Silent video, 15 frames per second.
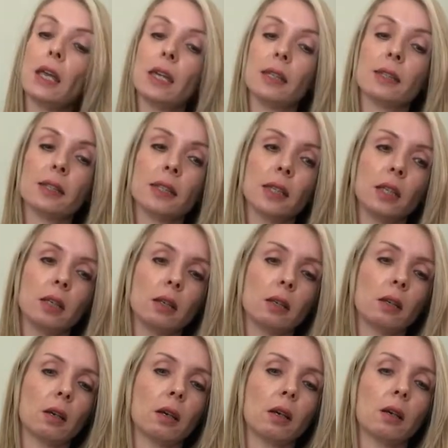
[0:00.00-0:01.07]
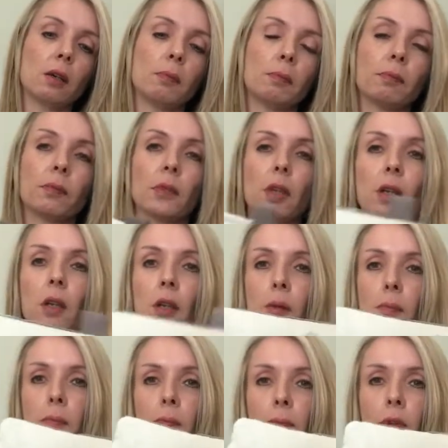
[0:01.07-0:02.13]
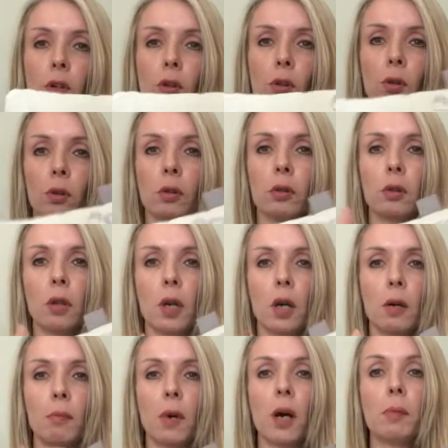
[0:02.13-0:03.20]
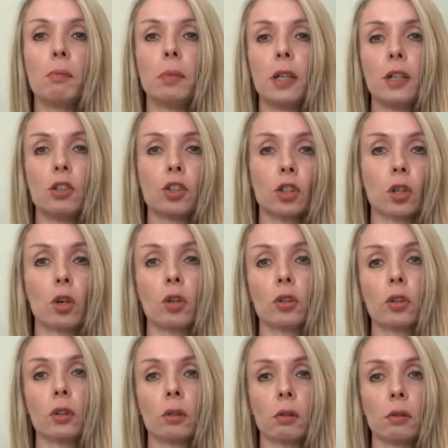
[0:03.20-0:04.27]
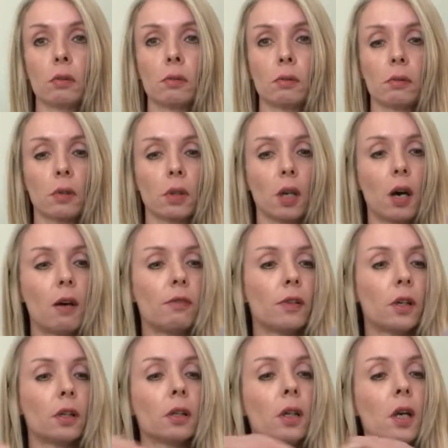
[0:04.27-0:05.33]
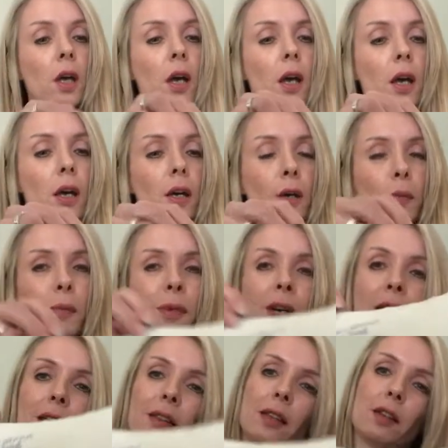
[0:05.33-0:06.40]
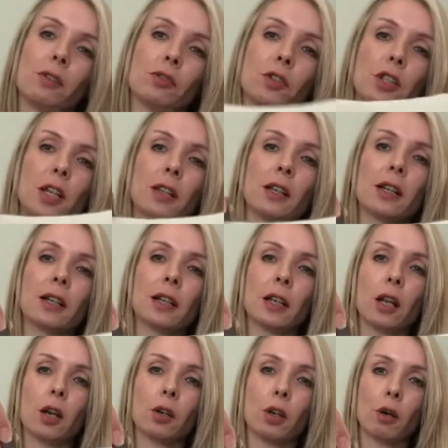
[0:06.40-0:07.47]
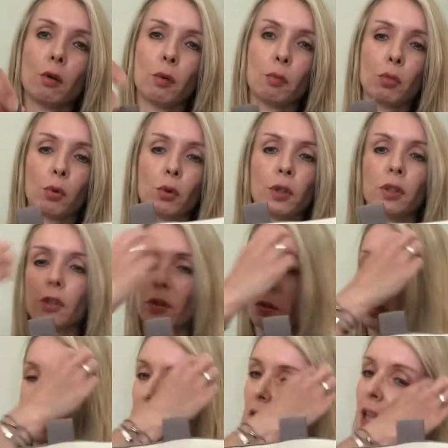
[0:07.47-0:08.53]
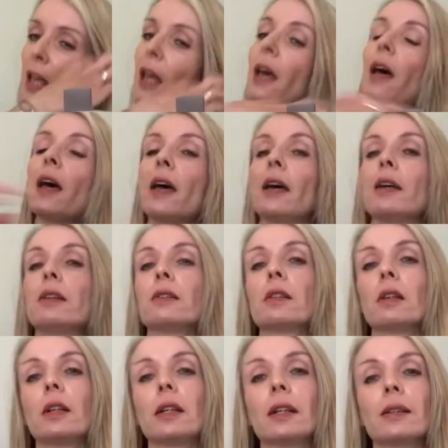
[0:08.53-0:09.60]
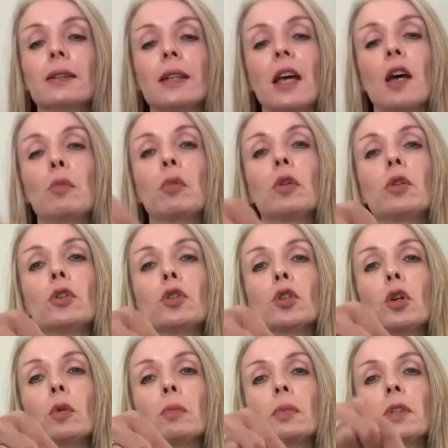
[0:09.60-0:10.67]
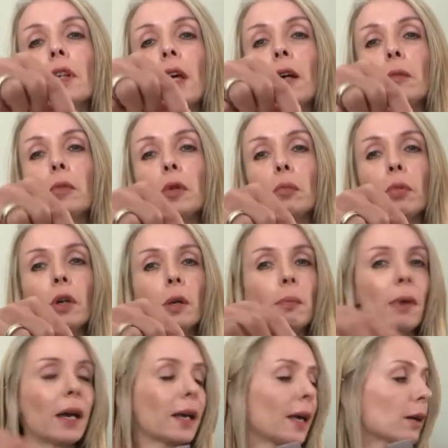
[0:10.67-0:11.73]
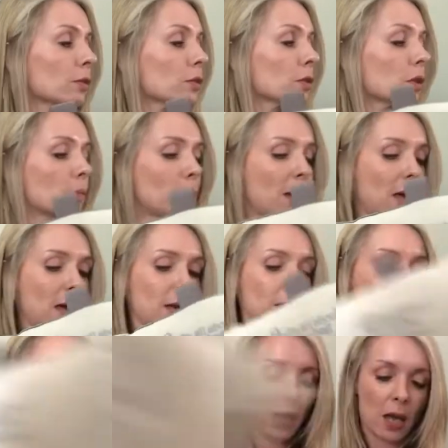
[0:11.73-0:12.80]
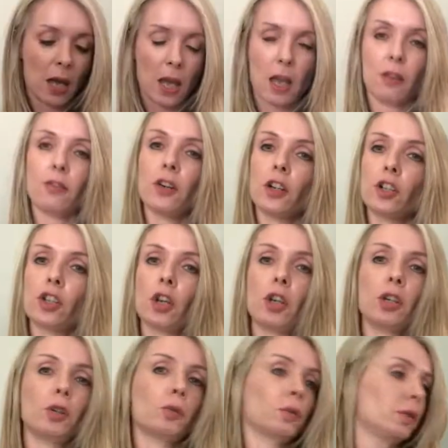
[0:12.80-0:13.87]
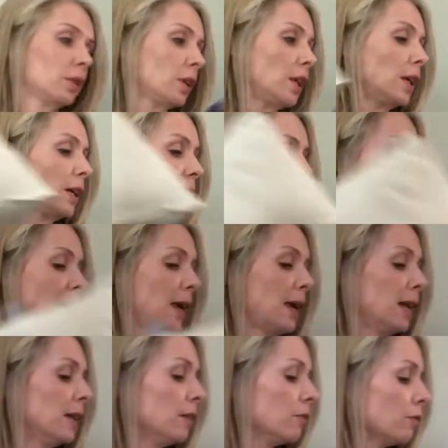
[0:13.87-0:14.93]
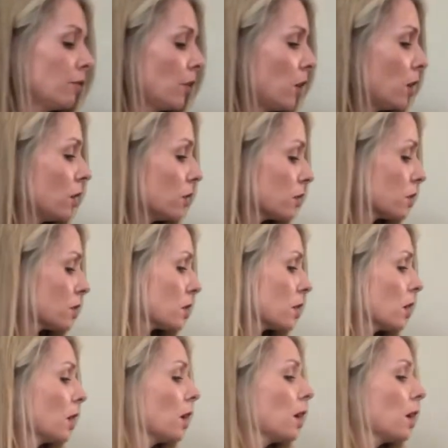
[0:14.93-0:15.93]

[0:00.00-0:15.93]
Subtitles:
It's in a pure unbleached cotton cover, and then I've just had the little logo embroidered on there and a little tab on the top to help you pull it back out of the bag. If I show you on the Kelly first,